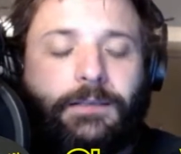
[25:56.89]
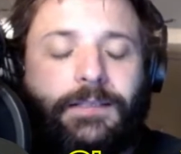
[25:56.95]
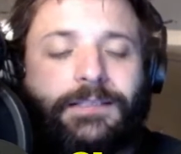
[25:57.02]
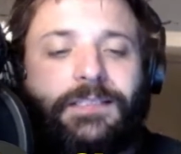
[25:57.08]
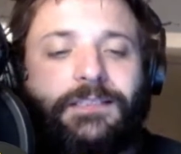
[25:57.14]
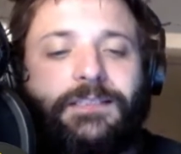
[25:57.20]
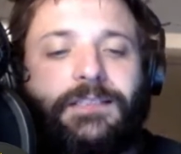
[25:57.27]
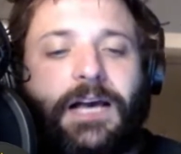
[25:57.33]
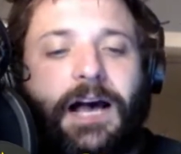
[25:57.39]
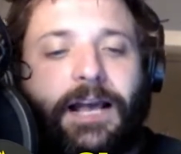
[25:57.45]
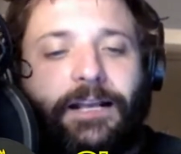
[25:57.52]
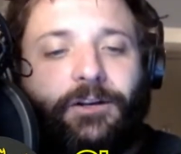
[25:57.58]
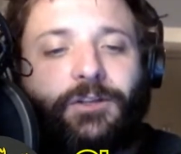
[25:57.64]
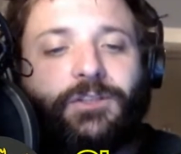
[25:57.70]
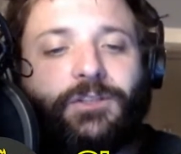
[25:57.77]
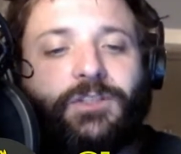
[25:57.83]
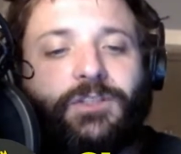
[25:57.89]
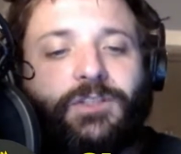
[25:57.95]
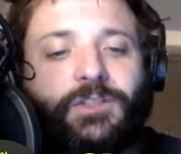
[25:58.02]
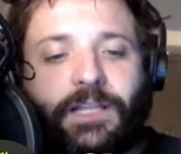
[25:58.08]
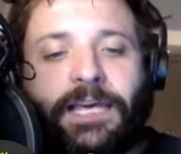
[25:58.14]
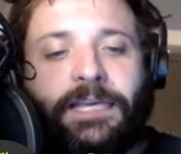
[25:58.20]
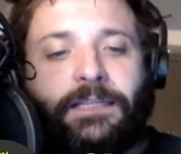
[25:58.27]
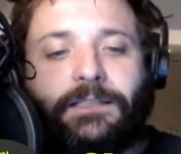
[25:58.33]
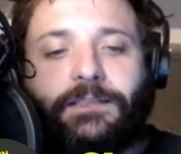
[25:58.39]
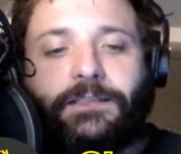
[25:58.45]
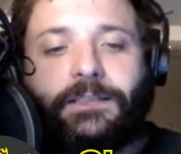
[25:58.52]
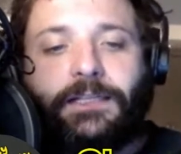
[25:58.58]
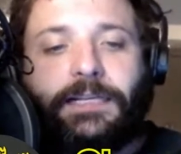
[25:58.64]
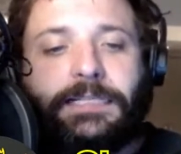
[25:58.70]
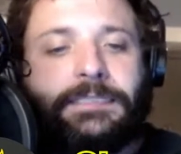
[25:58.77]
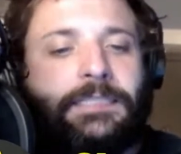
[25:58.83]
This entire slate
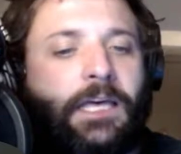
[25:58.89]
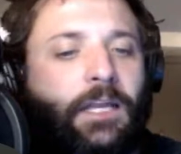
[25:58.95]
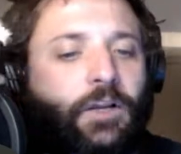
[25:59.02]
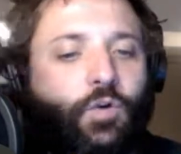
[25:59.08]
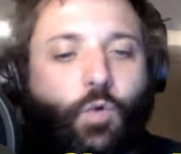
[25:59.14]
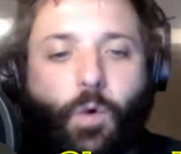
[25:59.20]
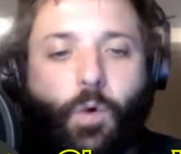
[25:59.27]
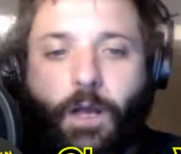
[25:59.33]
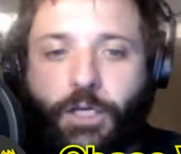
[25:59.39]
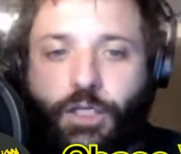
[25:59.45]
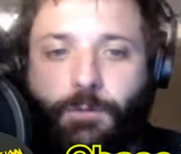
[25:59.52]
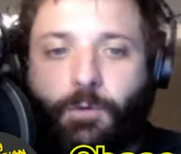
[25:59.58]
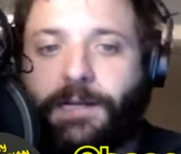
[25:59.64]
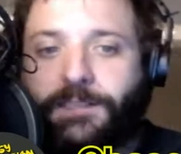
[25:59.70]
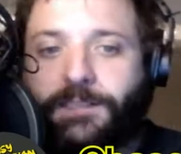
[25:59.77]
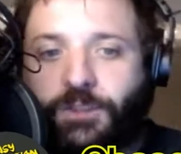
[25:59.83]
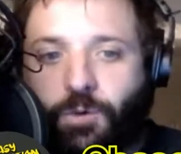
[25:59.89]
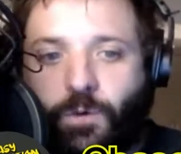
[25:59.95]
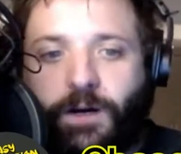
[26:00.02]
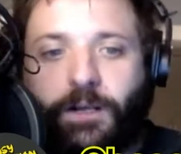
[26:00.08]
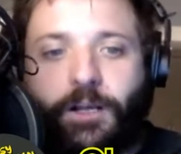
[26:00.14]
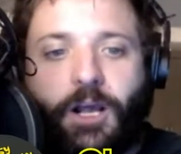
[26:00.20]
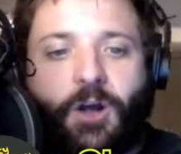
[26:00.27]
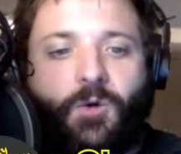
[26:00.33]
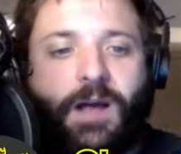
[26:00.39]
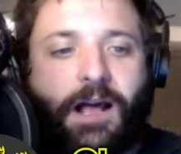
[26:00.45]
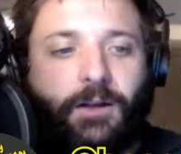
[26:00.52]
is kind of questionable as to where to go